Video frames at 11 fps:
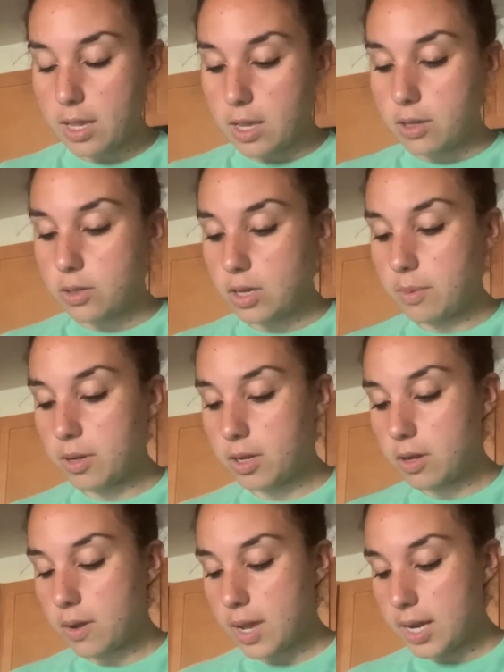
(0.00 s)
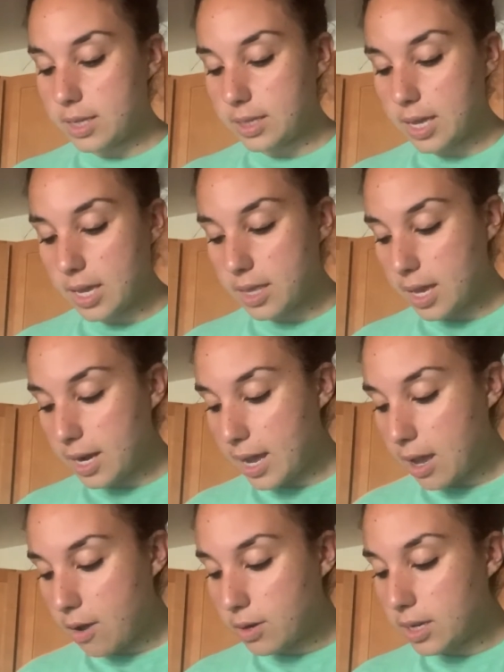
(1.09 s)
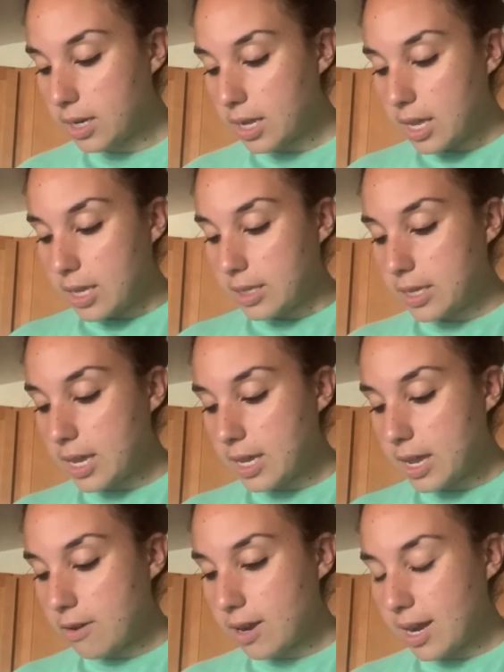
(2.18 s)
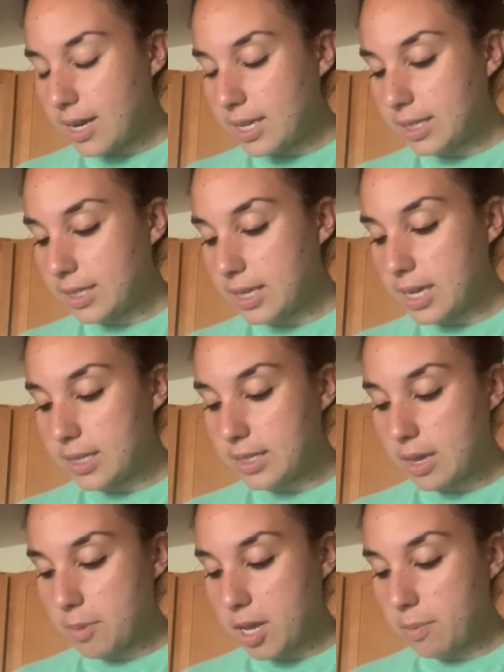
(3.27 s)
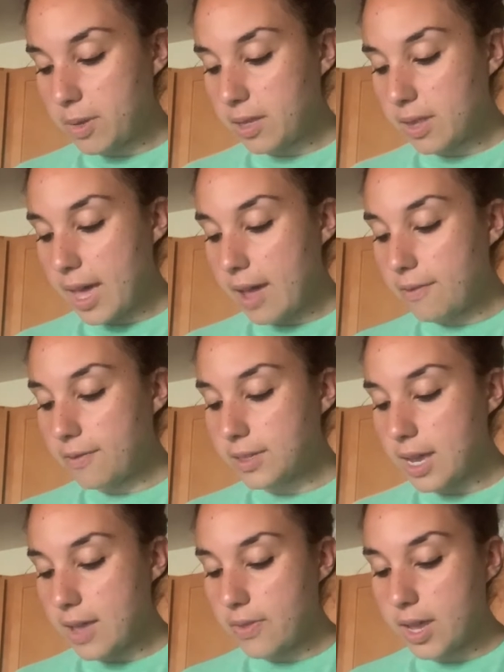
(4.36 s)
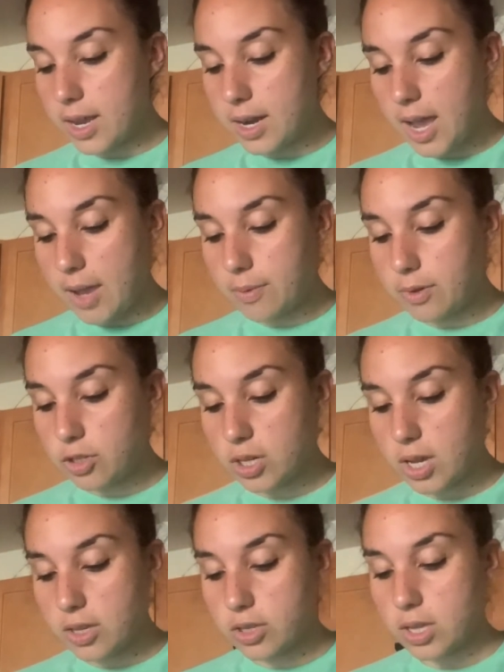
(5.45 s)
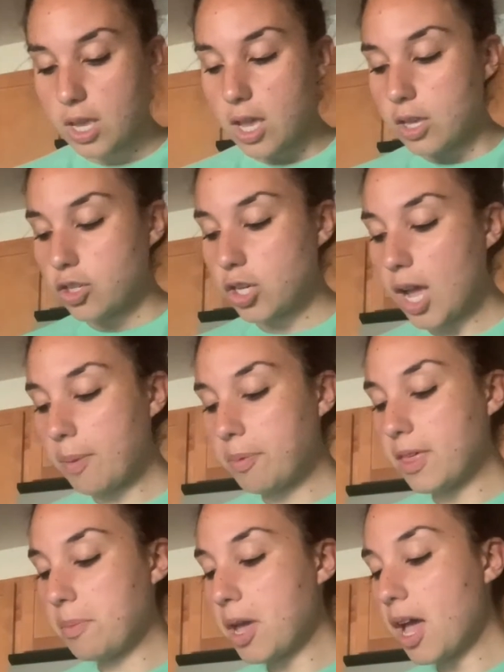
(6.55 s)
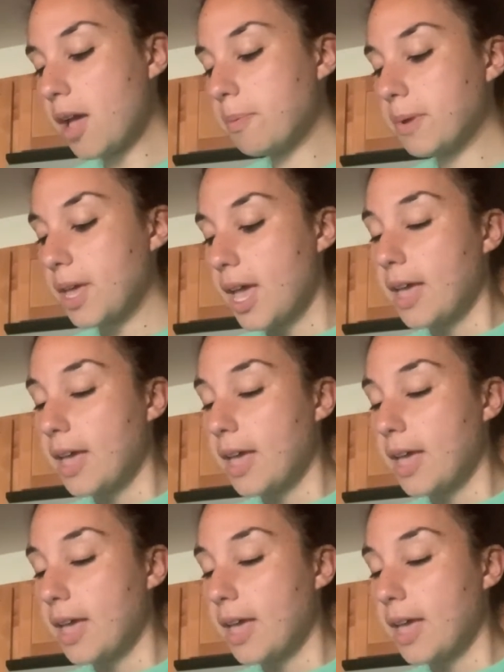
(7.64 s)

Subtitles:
So I'm going to go ahead and take that out and take out any seeds that might be left, and then I will just chop them up.